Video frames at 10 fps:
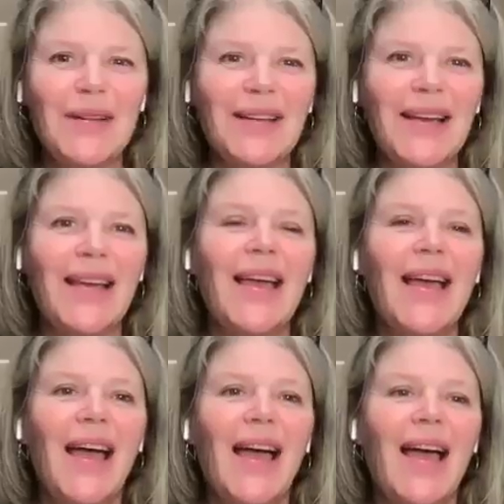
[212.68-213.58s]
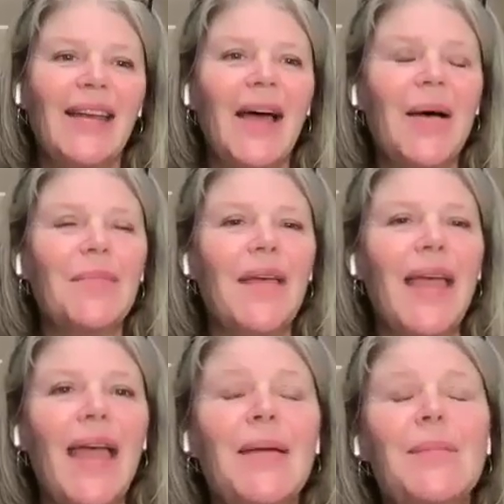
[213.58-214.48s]
Emily. And
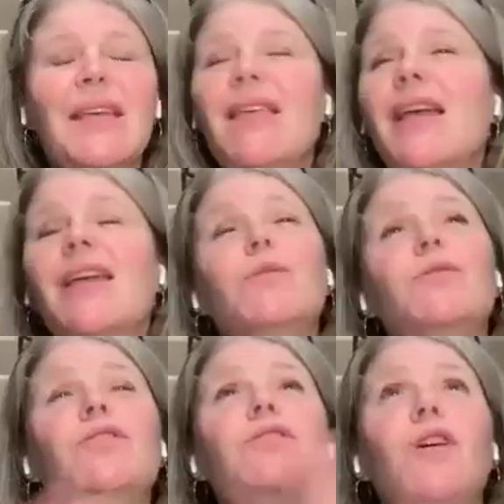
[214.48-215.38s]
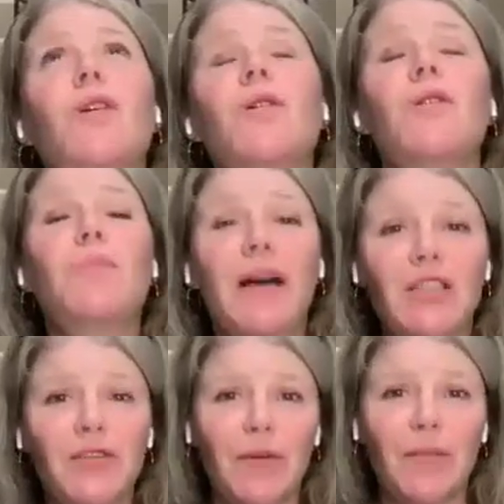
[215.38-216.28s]
Amy, thank you so
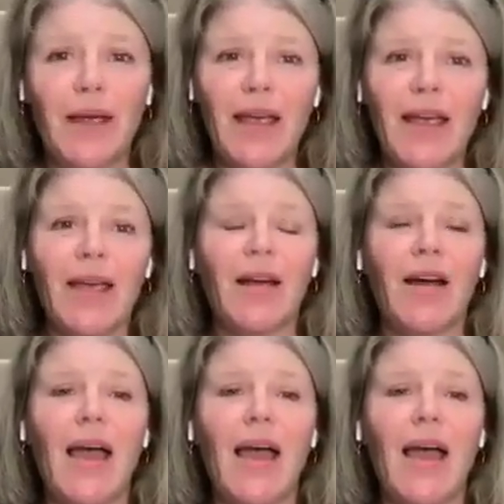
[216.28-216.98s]
much for being here.